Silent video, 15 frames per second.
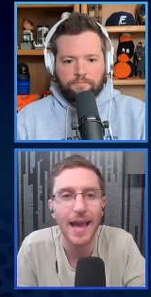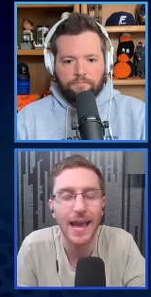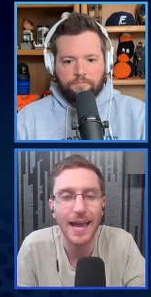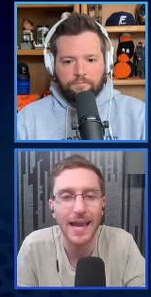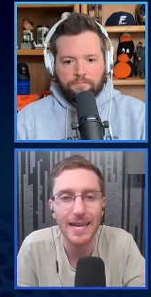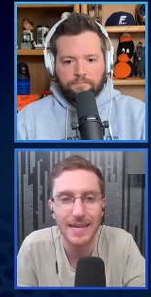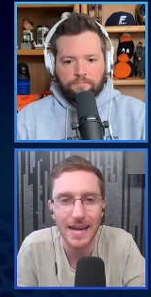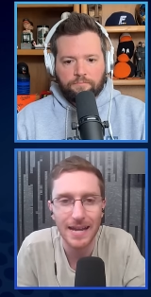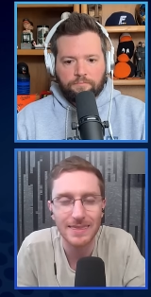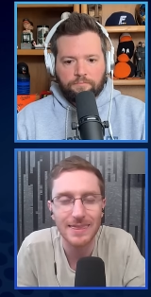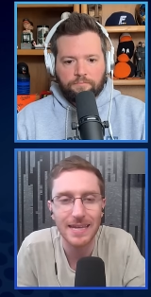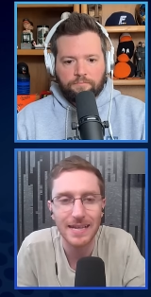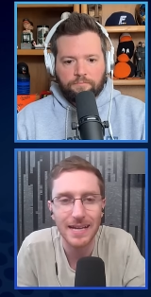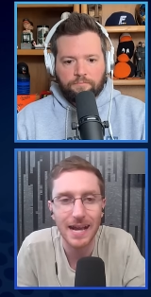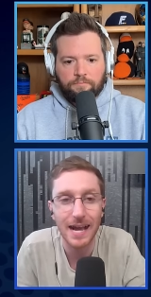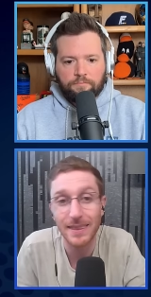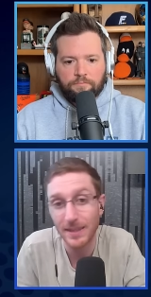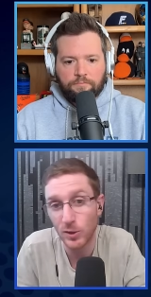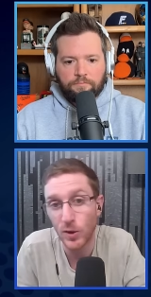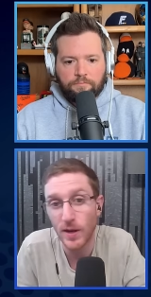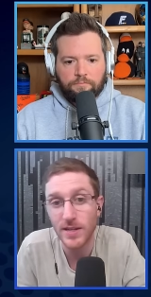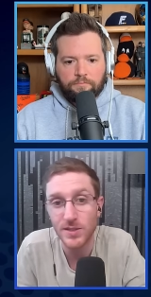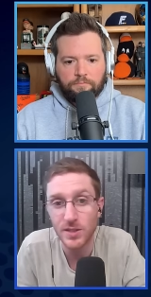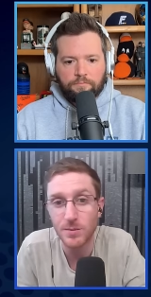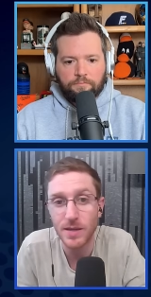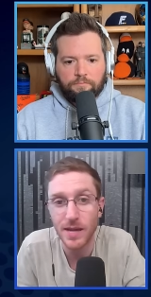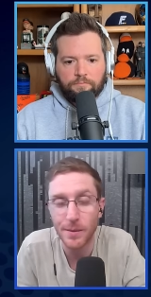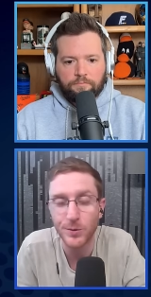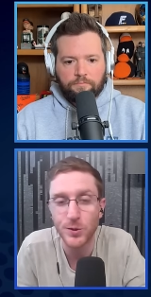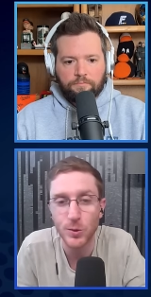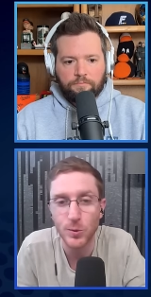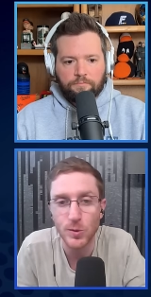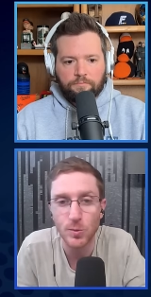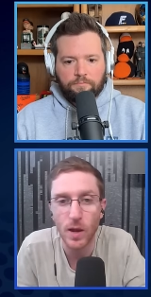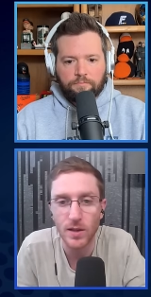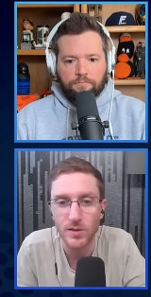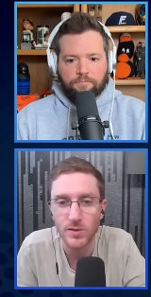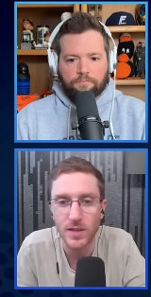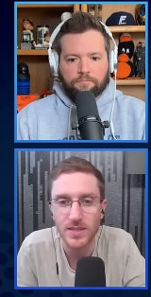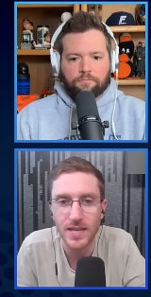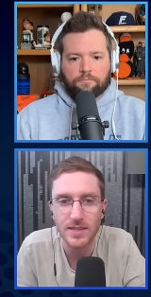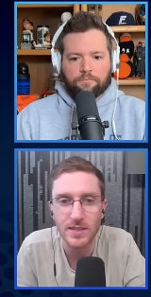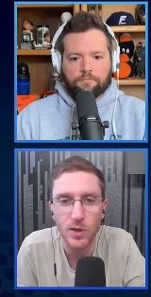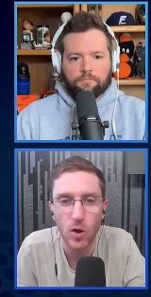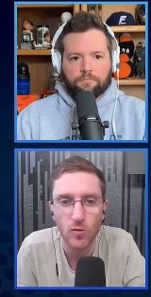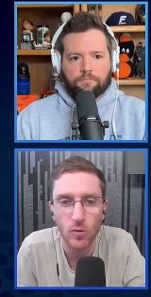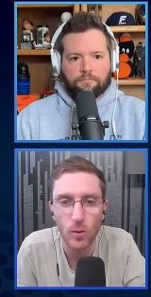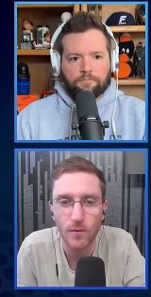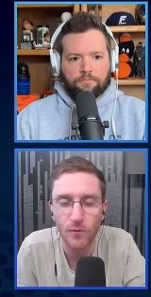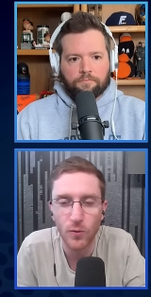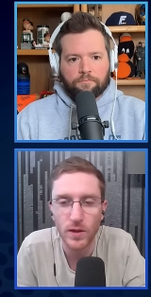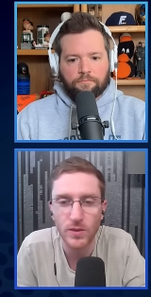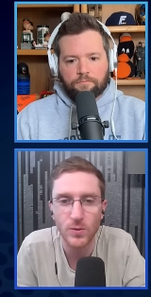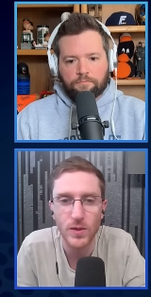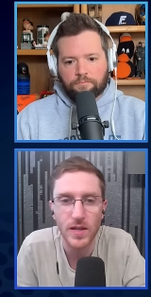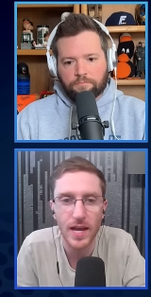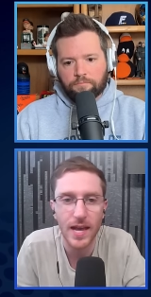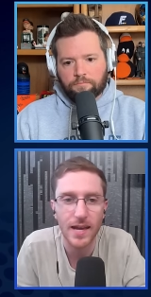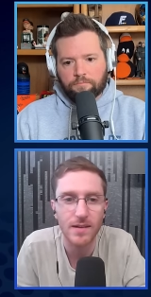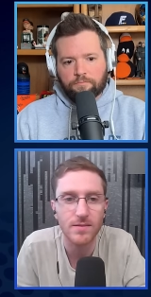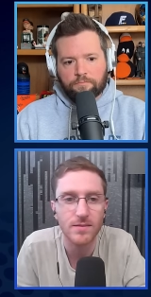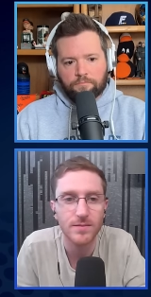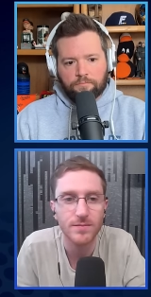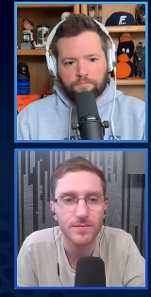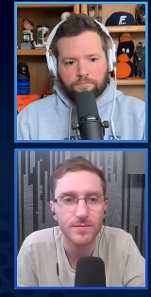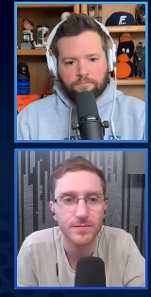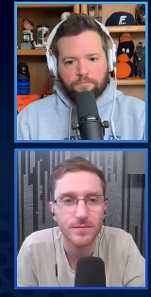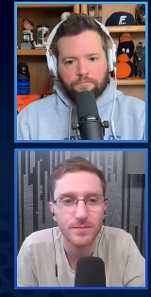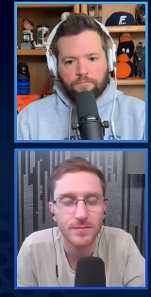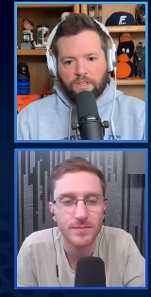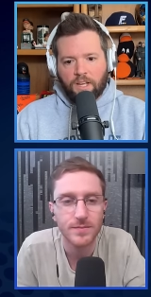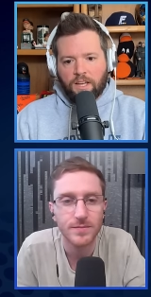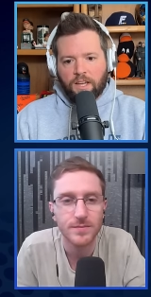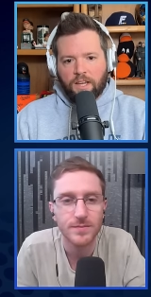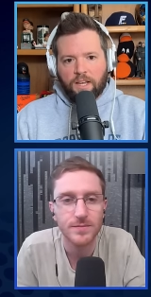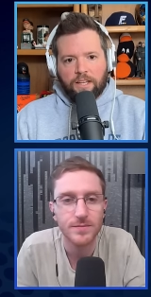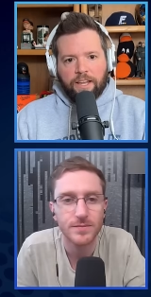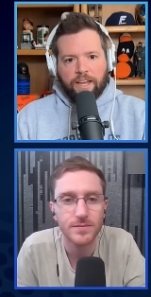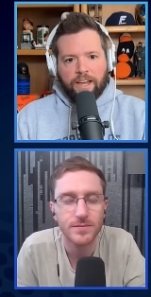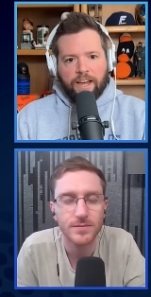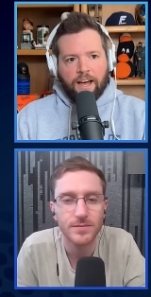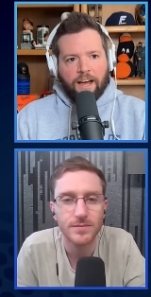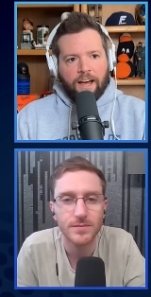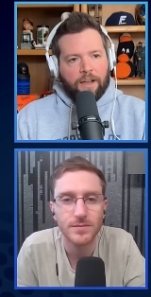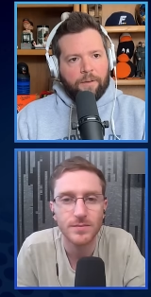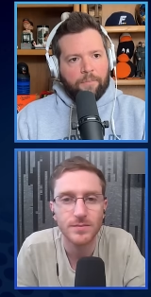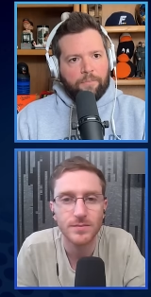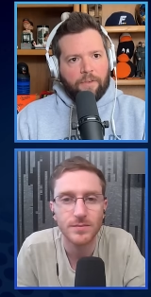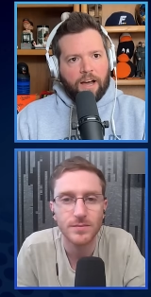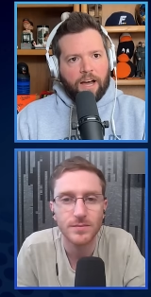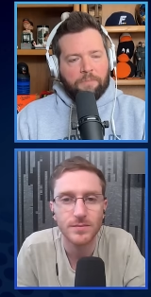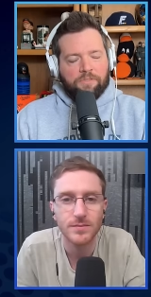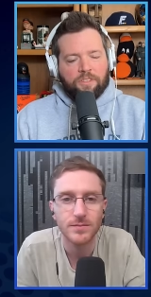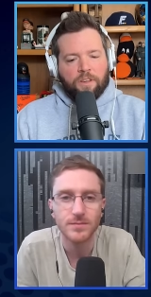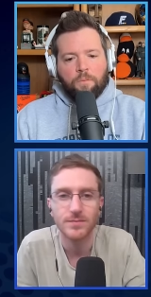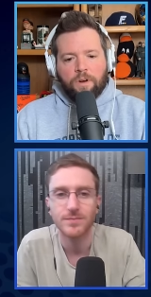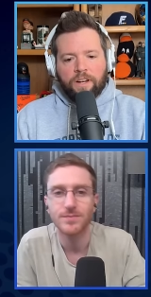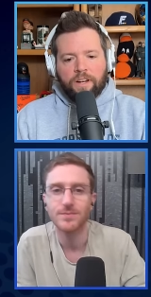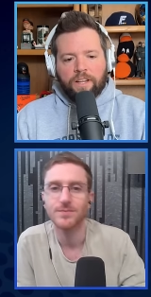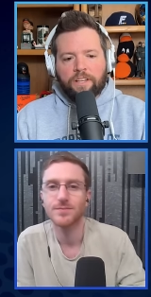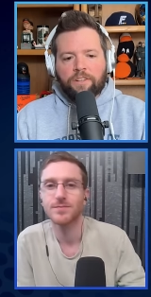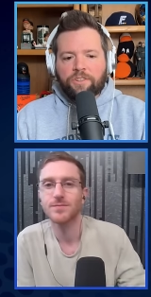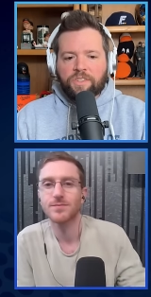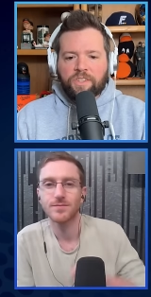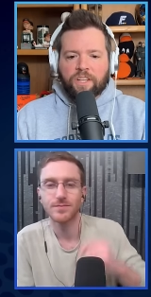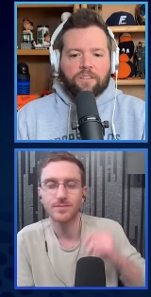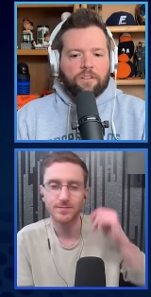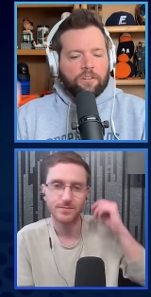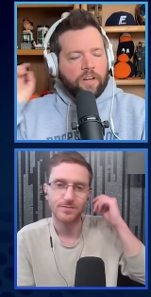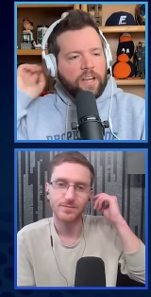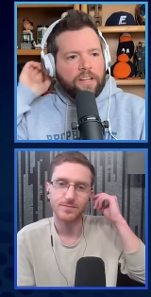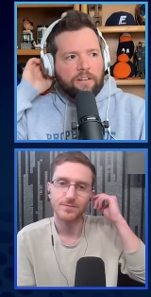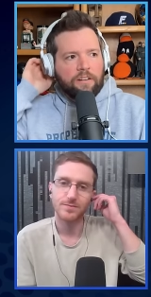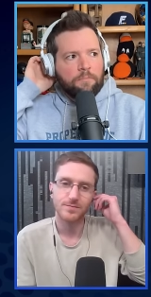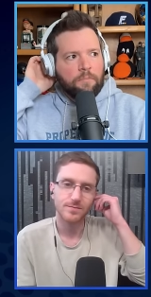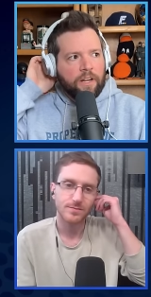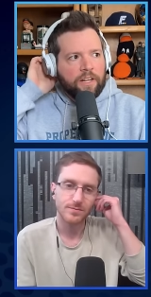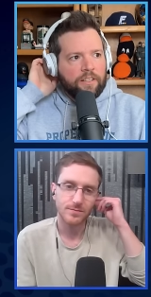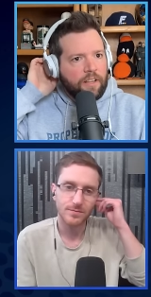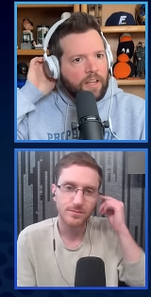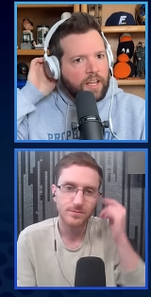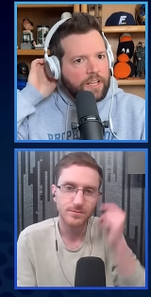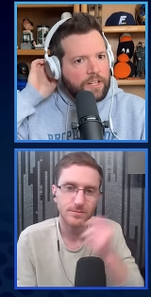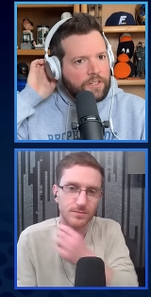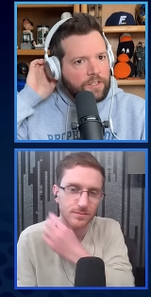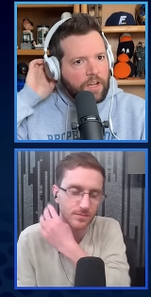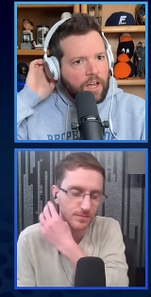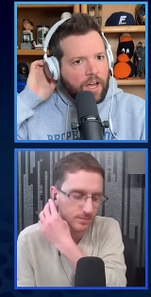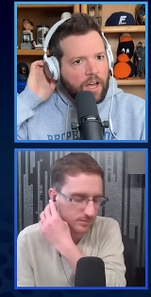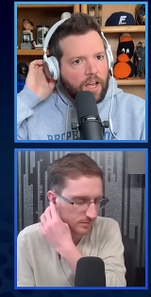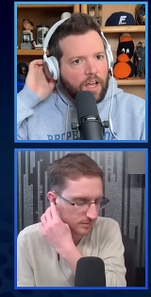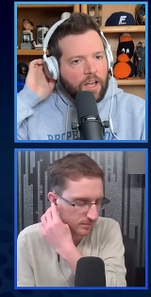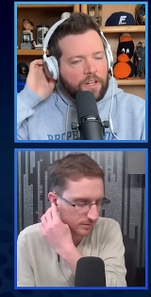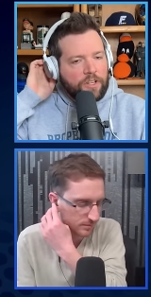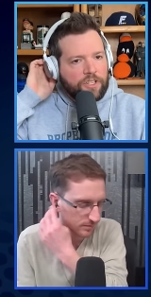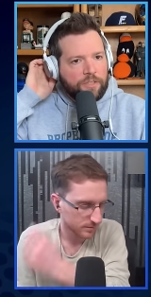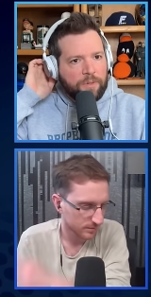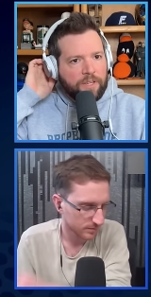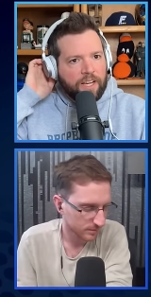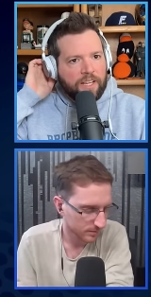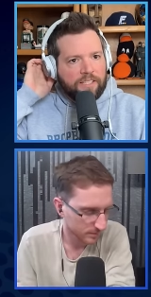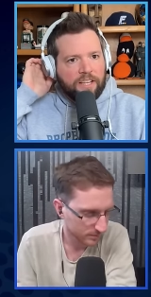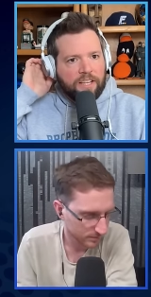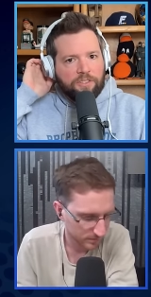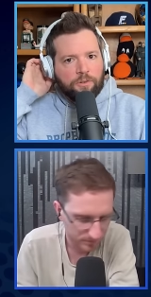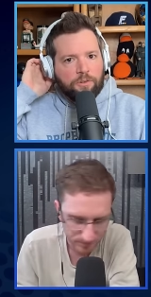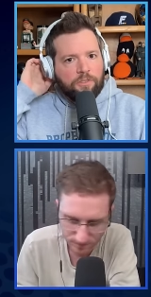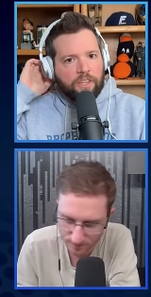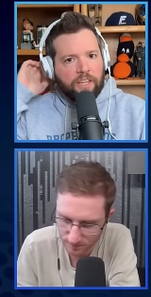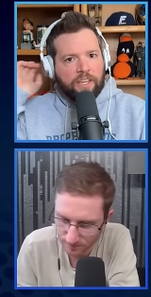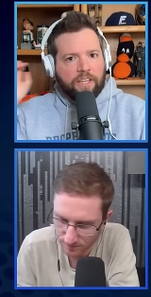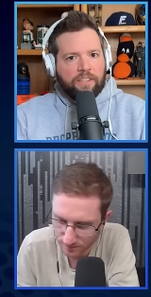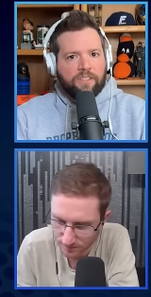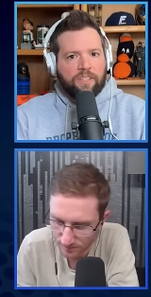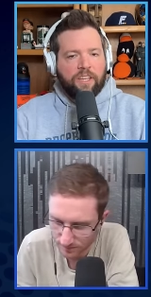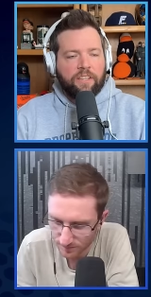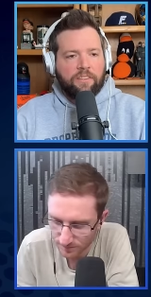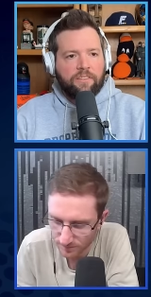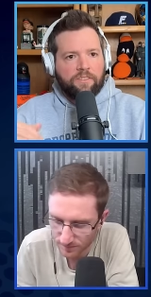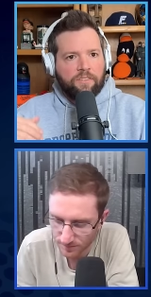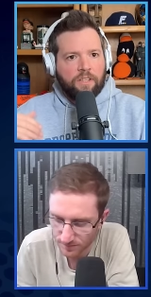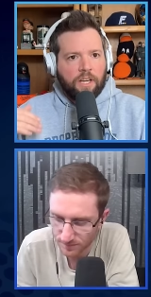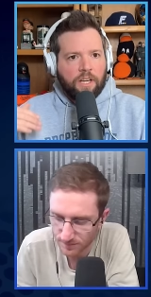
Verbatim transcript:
Speaker 1: And I think, I think Creighton's going to be able to as well. So I'll take the over one forty-three and a half.
Speaker 2: Yeah, I'm, I'm somewhat interested in the Creighton money line, uh, just because I do think it's, it's